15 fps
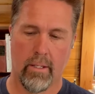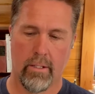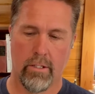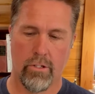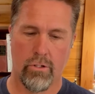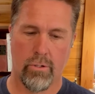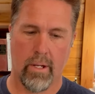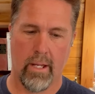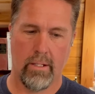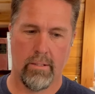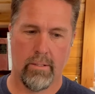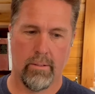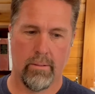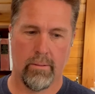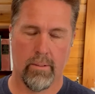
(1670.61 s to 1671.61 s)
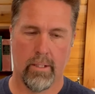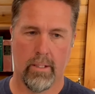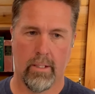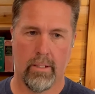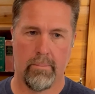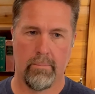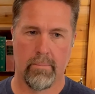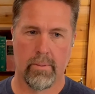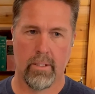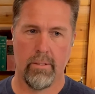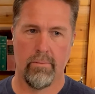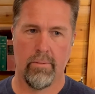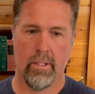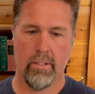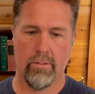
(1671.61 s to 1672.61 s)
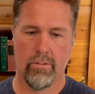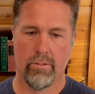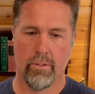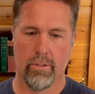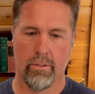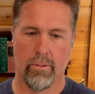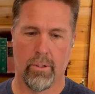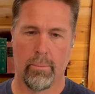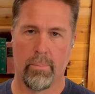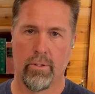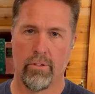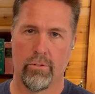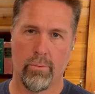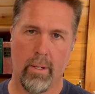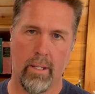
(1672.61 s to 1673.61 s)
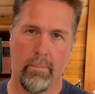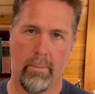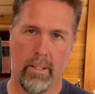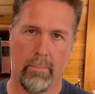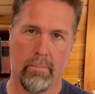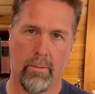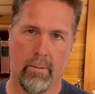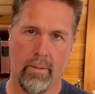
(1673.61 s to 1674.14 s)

to try to convince or persuade people